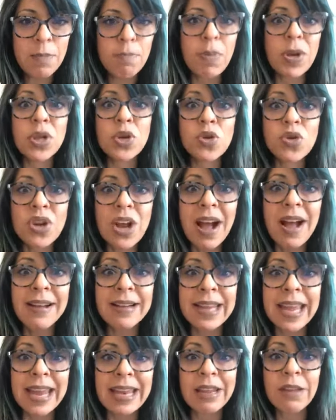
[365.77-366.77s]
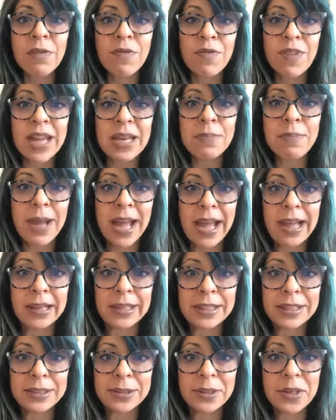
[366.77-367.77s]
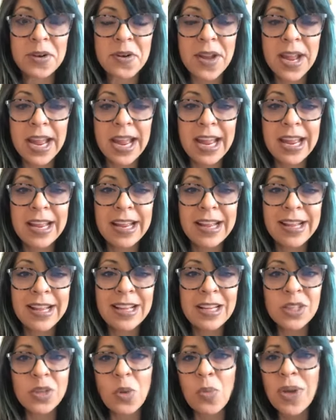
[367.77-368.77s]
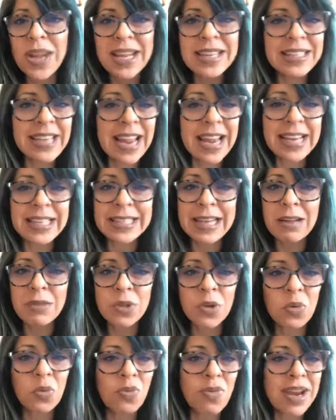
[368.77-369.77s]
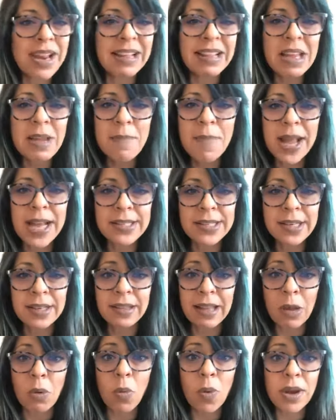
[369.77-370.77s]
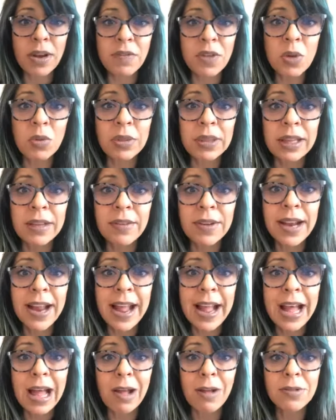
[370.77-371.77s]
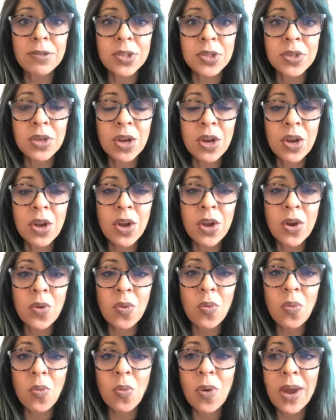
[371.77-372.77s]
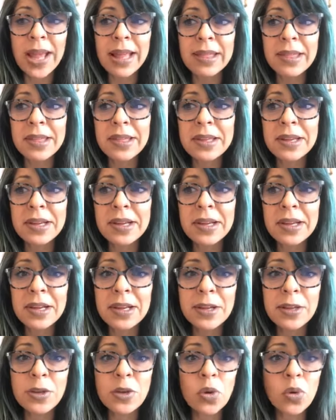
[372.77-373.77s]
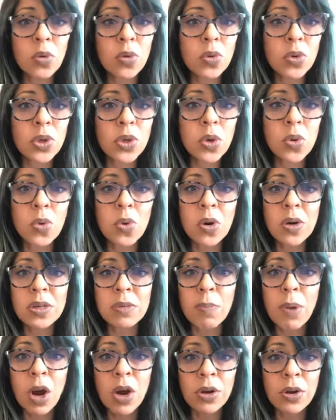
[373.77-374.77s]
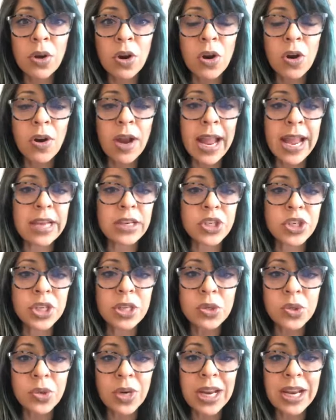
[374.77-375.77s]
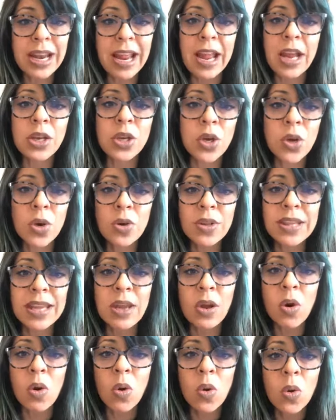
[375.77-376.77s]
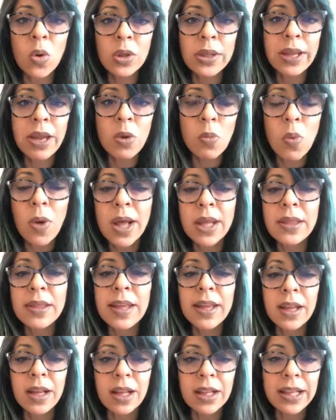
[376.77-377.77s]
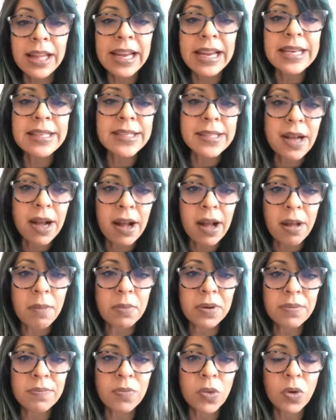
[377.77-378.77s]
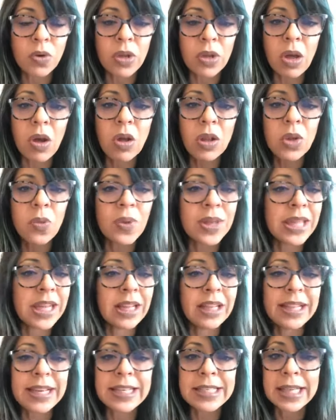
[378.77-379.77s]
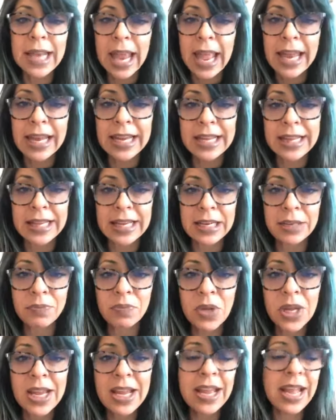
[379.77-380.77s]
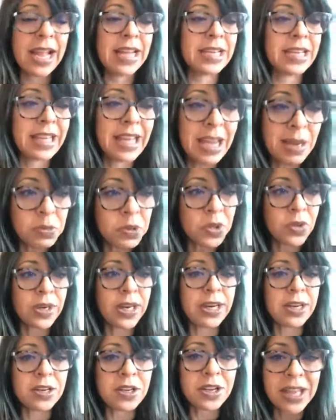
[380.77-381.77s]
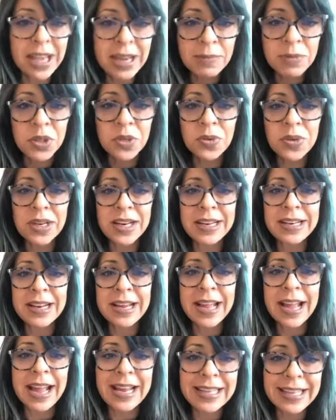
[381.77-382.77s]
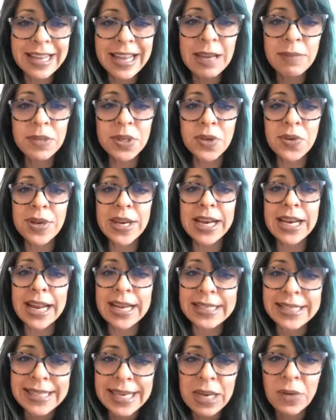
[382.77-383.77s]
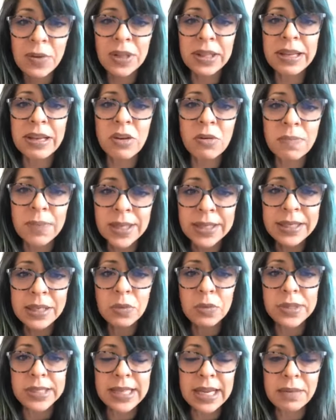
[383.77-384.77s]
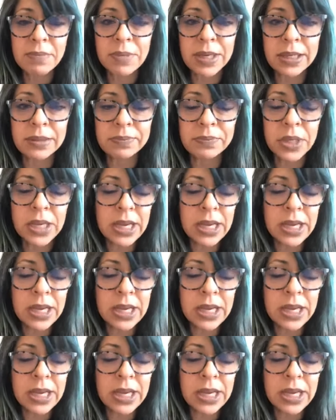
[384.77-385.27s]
But you're not getting fed back, okay? So we could take it down to a really basic thing. What if you live in a house with your partner and children and you're the only one that cleans up? You're the only one that cleans anything. And you keep doing it and you keep doing it and you keep doing it, and secretly you're building resentment.